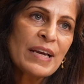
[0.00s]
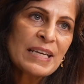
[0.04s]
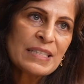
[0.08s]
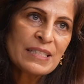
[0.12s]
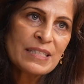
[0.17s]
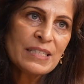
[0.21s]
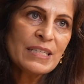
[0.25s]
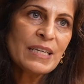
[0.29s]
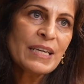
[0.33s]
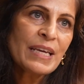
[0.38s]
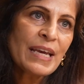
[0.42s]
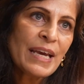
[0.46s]

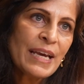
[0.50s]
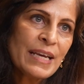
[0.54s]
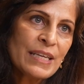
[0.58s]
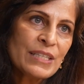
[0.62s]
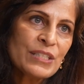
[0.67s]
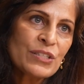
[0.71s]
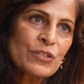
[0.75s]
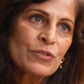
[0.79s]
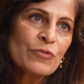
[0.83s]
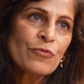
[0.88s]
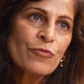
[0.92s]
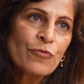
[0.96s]

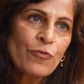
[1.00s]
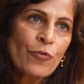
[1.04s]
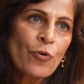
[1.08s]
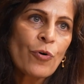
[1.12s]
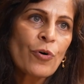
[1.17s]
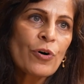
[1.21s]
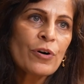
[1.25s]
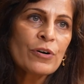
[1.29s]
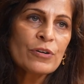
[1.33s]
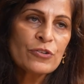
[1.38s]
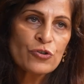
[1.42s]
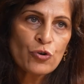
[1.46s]
SDKs
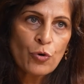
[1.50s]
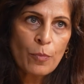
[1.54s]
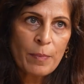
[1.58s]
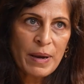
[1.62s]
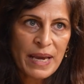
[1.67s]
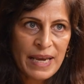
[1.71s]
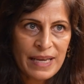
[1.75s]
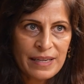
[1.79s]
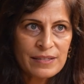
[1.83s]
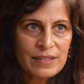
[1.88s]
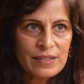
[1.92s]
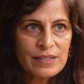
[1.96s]
for
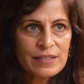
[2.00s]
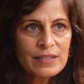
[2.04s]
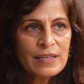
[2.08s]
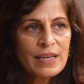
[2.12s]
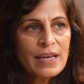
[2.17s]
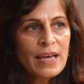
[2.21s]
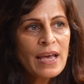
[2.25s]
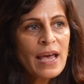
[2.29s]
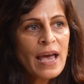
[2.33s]
domains.